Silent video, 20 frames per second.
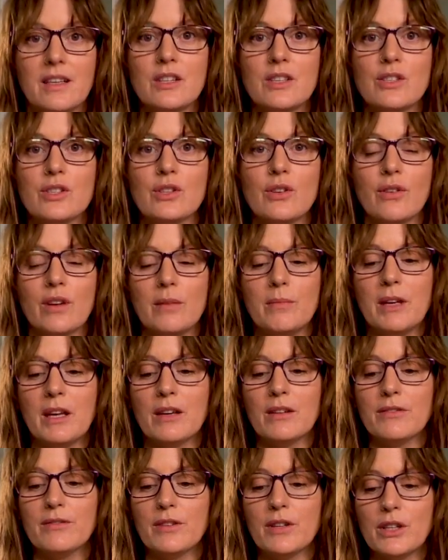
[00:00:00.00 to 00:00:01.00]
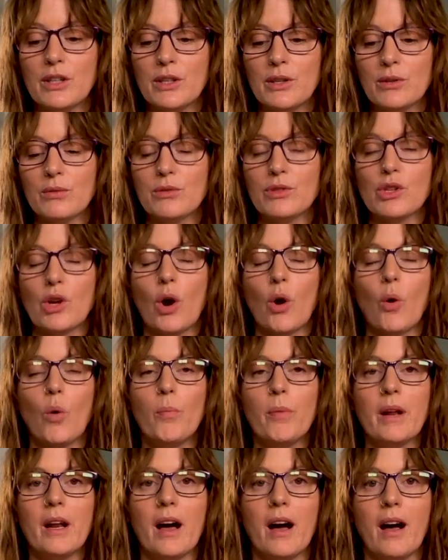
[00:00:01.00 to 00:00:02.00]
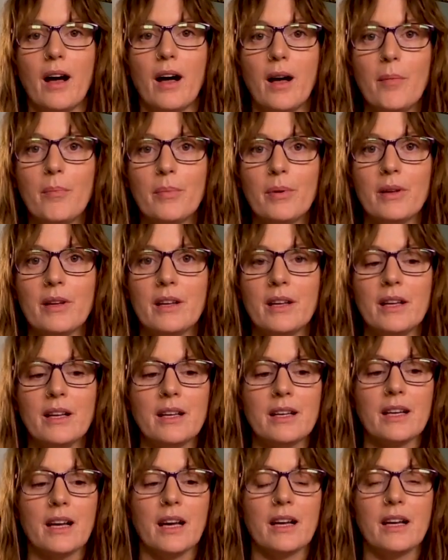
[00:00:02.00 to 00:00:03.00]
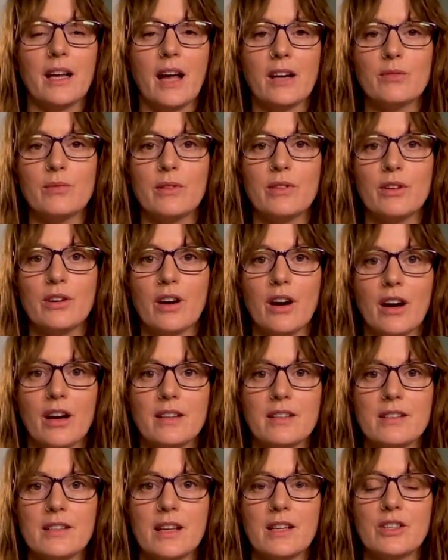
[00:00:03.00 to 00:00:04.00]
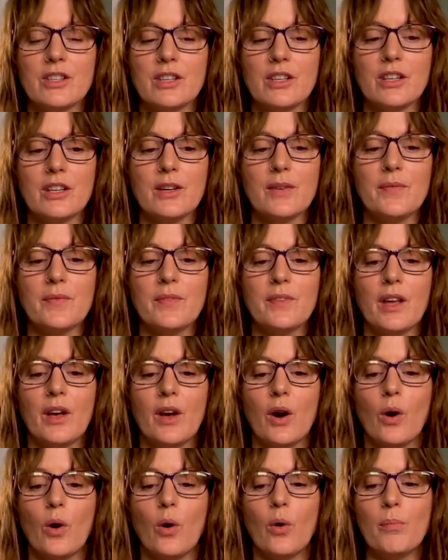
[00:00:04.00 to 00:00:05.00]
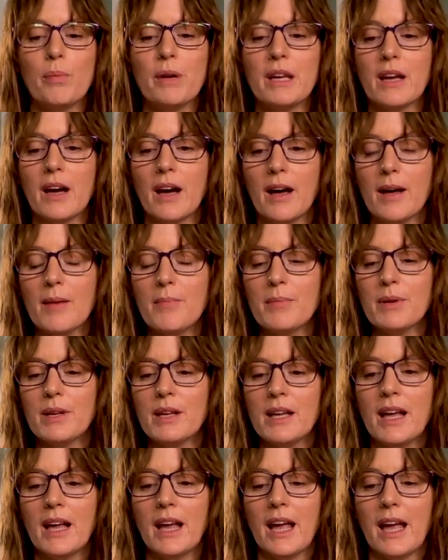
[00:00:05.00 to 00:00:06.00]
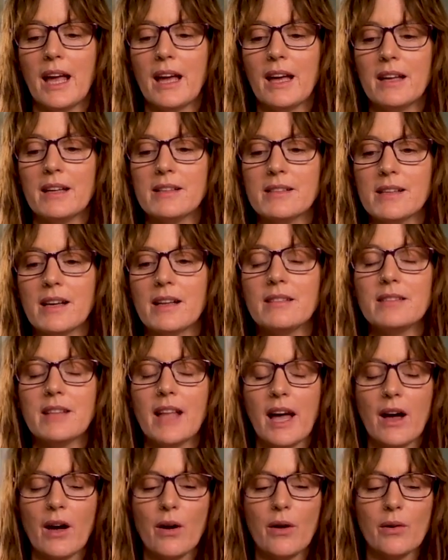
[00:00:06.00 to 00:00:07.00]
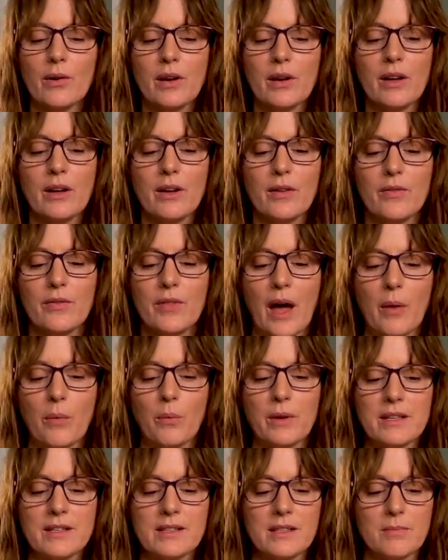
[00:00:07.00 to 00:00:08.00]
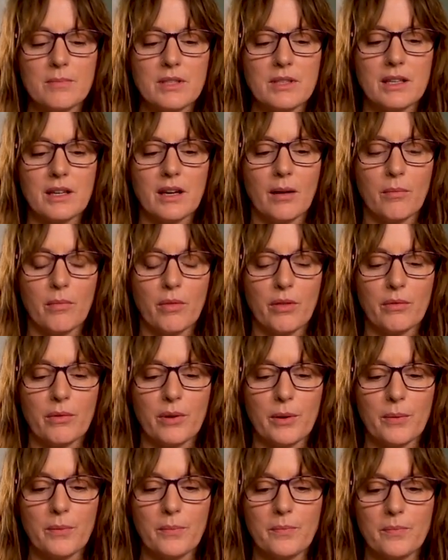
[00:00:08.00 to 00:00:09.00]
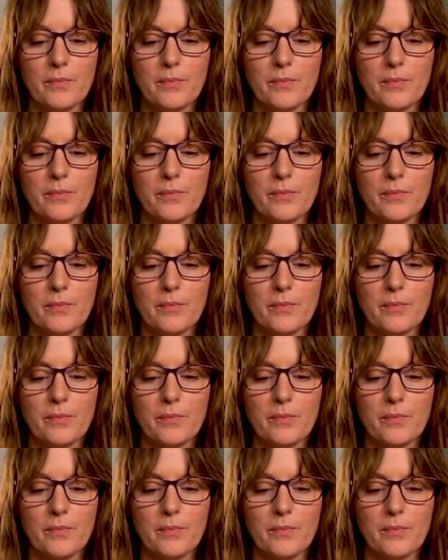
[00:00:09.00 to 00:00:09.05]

Screaming for you to open up, connect with your heart center, open up, and allow that wisdom to come through.